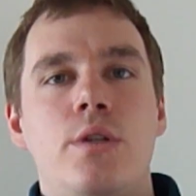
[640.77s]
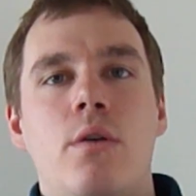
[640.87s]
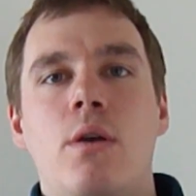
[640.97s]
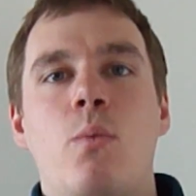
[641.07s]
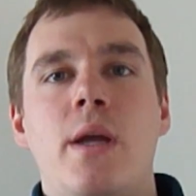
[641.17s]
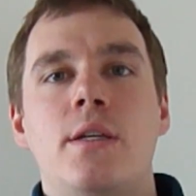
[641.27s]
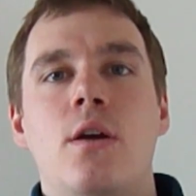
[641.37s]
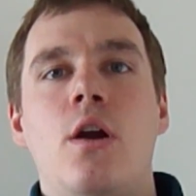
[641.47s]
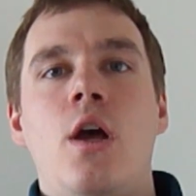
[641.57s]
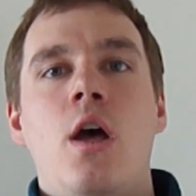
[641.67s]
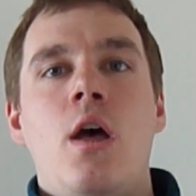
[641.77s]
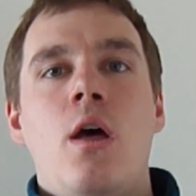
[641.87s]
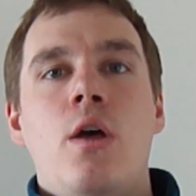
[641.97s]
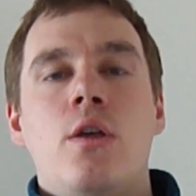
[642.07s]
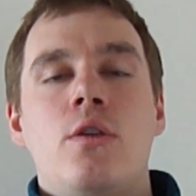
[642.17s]
during winter,
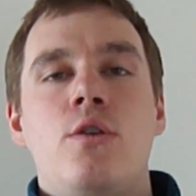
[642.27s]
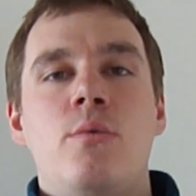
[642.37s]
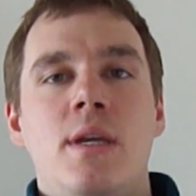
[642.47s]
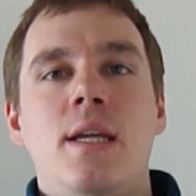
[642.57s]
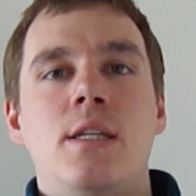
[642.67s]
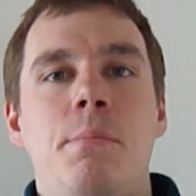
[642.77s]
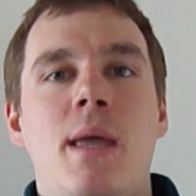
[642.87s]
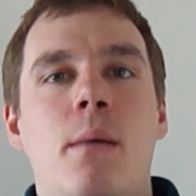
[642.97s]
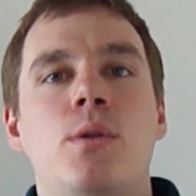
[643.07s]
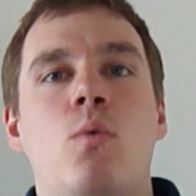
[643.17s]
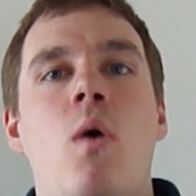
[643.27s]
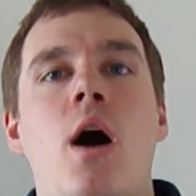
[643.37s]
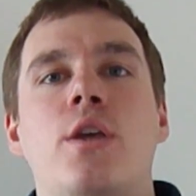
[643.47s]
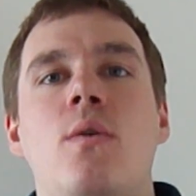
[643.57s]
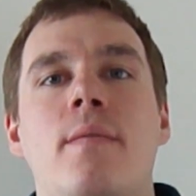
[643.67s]
you need to be able to
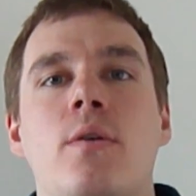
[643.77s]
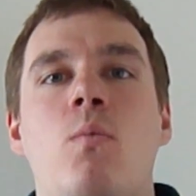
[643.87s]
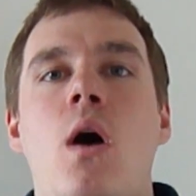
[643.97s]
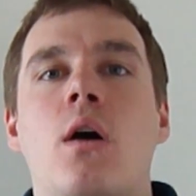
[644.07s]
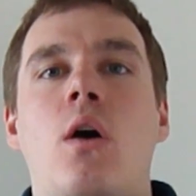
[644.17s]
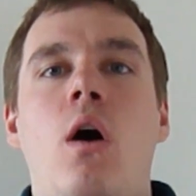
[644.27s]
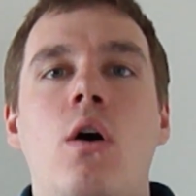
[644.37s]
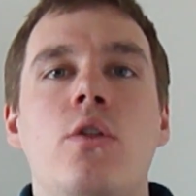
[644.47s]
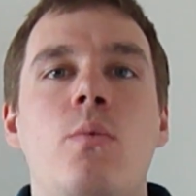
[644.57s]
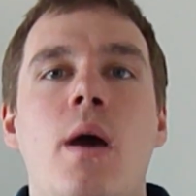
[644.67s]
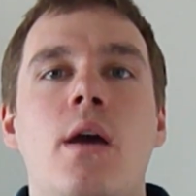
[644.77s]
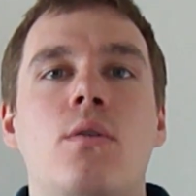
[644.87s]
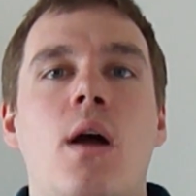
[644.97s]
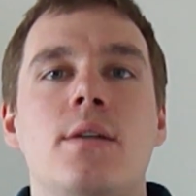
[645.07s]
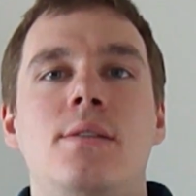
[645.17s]
walk. You have to walk all the way
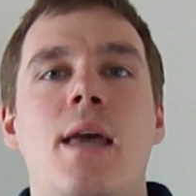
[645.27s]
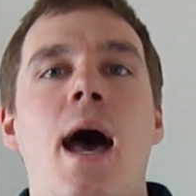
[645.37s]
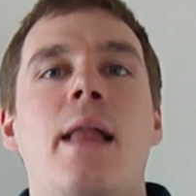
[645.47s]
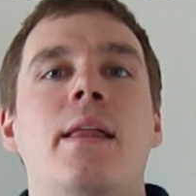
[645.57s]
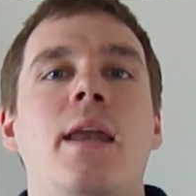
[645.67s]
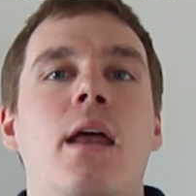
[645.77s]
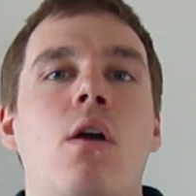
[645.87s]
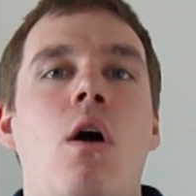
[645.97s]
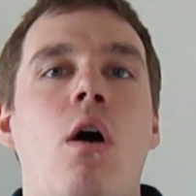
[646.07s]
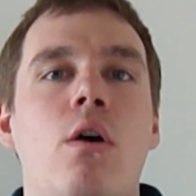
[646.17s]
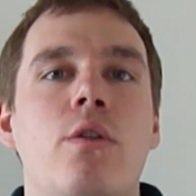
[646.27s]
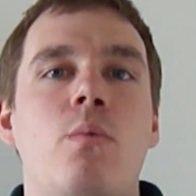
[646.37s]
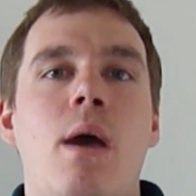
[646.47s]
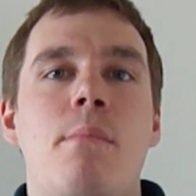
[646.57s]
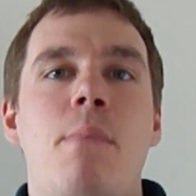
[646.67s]
across the island and all the
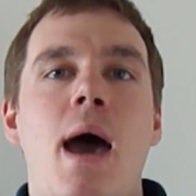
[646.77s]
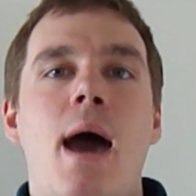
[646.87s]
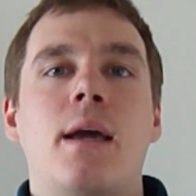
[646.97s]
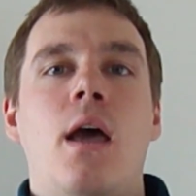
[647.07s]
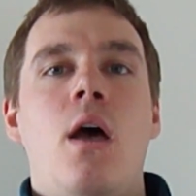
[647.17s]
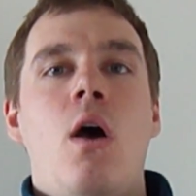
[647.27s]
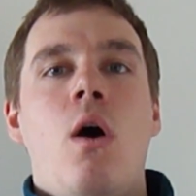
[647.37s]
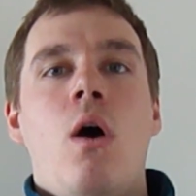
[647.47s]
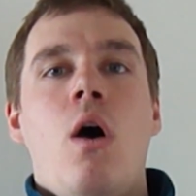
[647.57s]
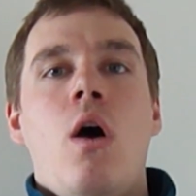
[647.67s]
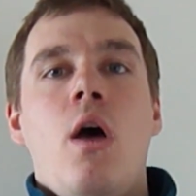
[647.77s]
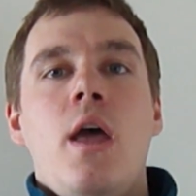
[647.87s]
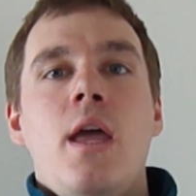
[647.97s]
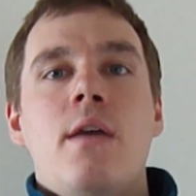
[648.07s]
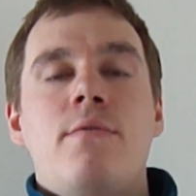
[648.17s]
way back.
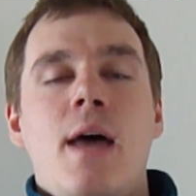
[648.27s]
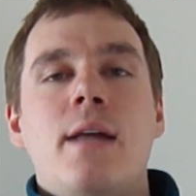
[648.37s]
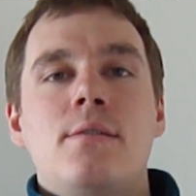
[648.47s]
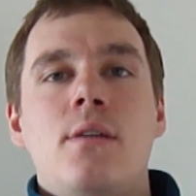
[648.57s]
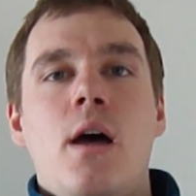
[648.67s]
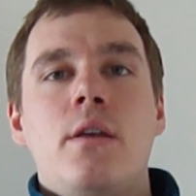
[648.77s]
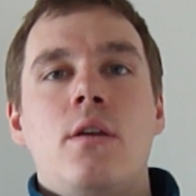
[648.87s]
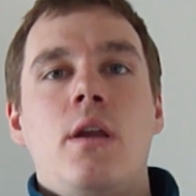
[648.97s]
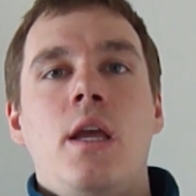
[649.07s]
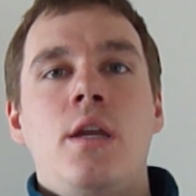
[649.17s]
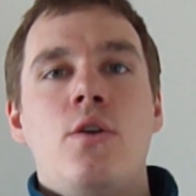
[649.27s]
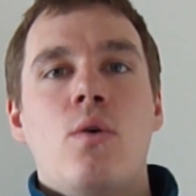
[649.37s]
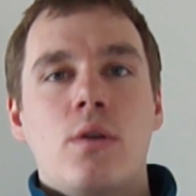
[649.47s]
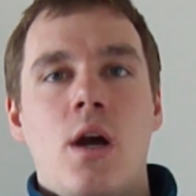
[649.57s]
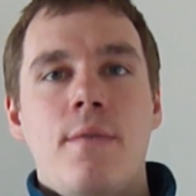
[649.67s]
If that's not in
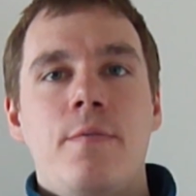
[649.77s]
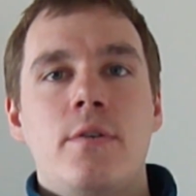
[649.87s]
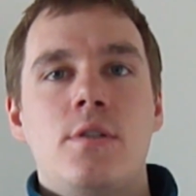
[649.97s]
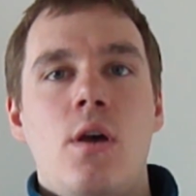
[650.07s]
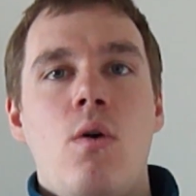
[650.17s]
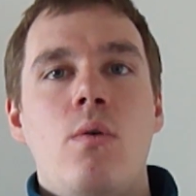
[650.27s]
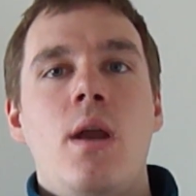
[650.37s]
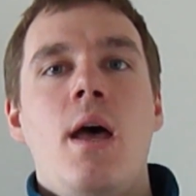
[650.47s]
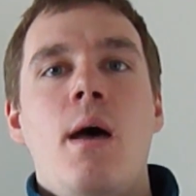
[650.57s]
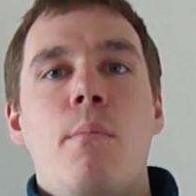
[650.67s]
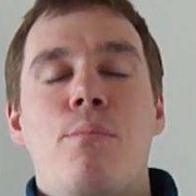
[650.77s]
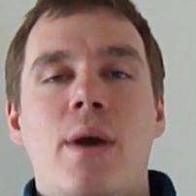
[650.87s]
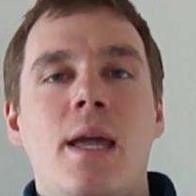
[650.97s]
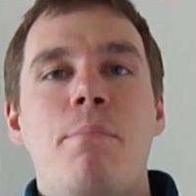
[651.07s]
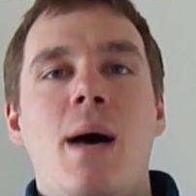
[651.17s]
your comfort zone,
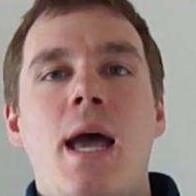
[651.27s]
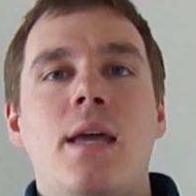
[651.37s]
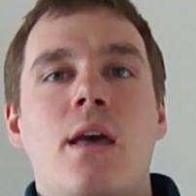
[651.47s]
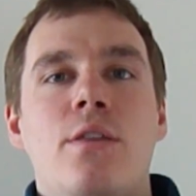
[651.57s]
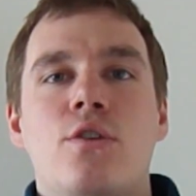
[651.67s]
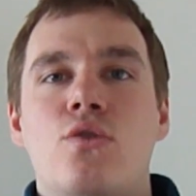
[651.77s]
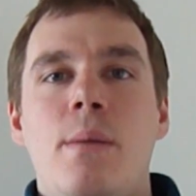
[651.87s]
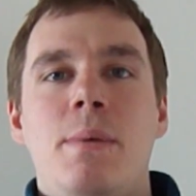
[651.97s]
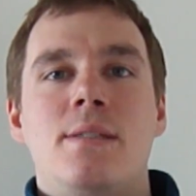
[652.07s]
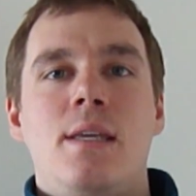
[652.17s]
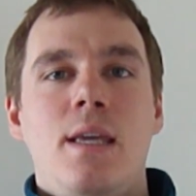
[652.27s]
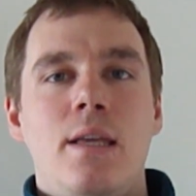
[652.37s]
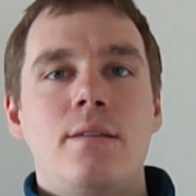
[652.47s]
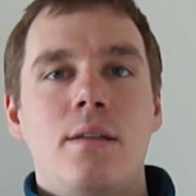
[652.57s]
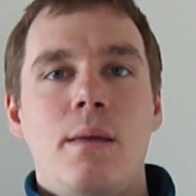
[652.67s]
bring a bike. The trip is
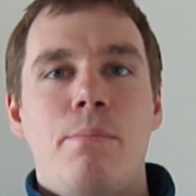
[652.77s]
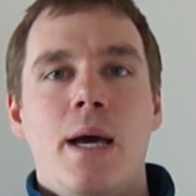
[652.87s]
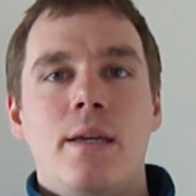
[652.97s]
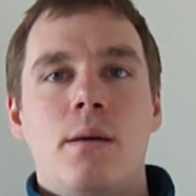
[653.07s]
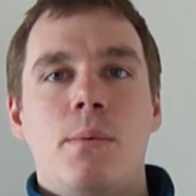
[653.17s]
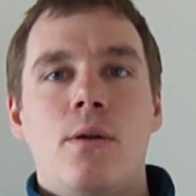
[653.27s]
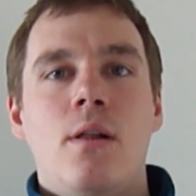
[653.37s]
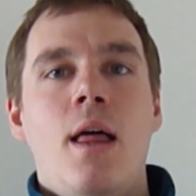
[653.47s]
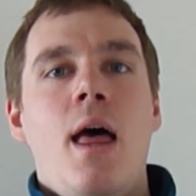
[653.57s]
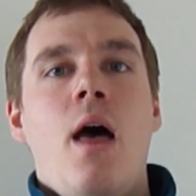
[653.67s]
easily bikeable,